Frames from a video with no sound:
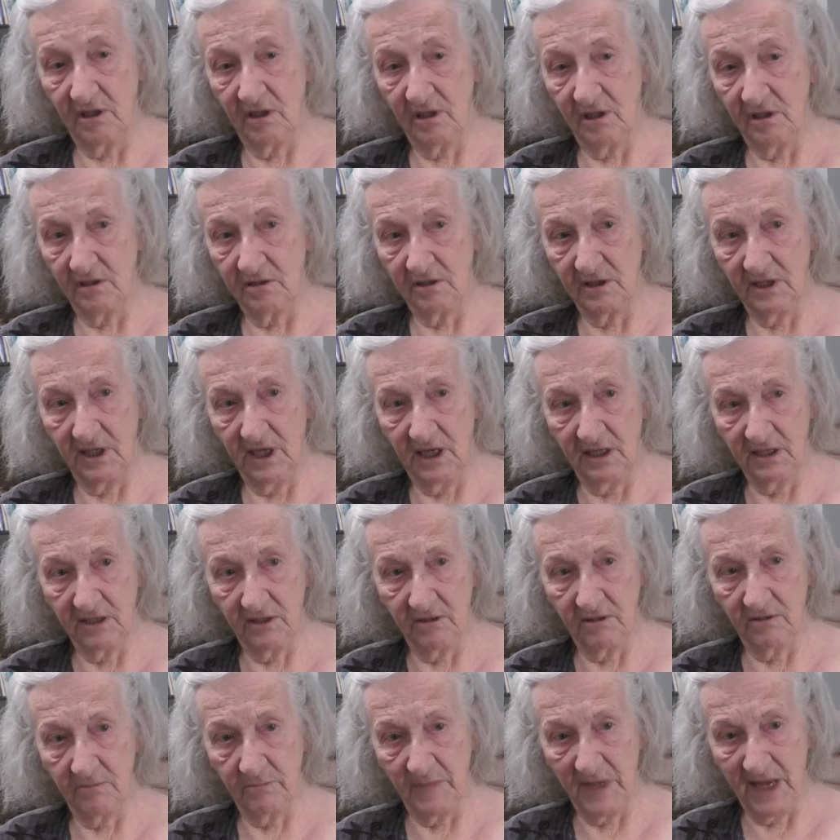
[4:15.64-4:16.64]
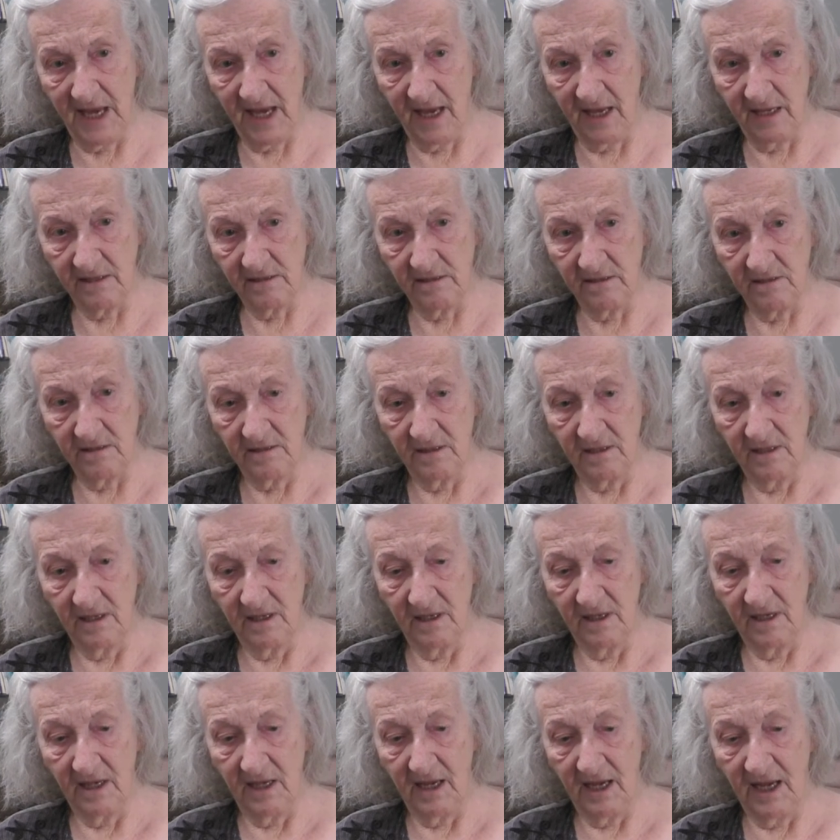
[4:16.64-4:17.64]
an elegant man
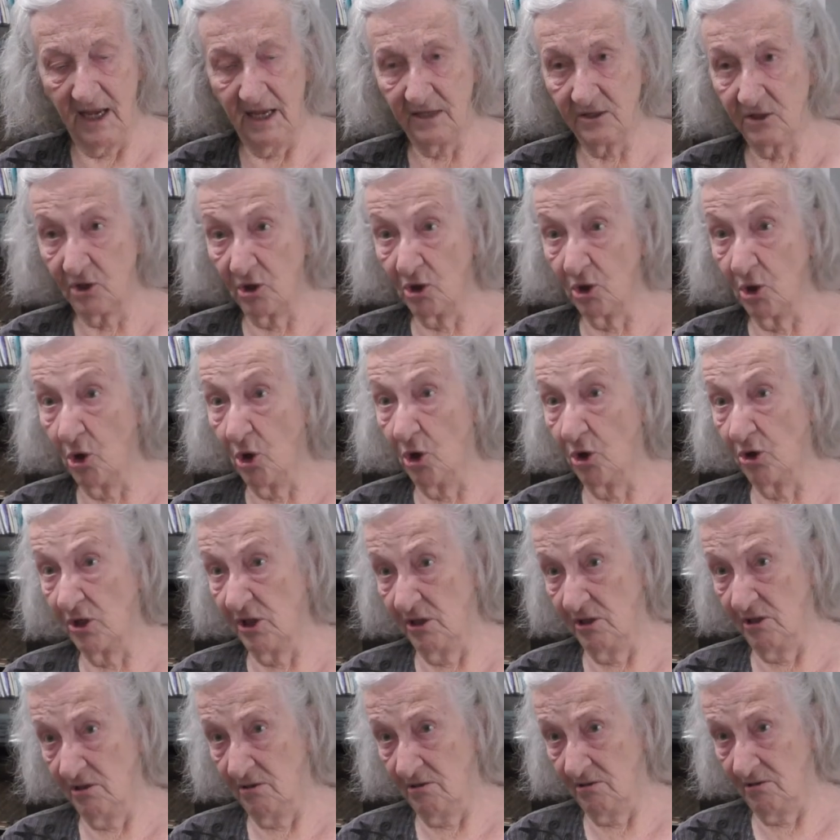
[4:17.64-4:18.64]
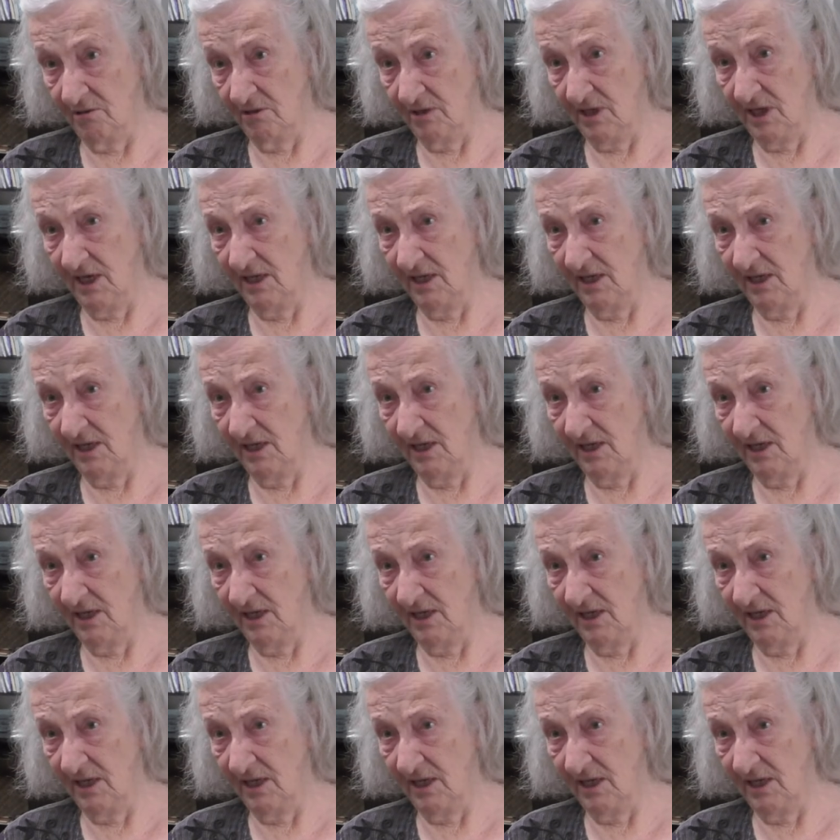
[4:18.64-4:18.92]
and a lawyer,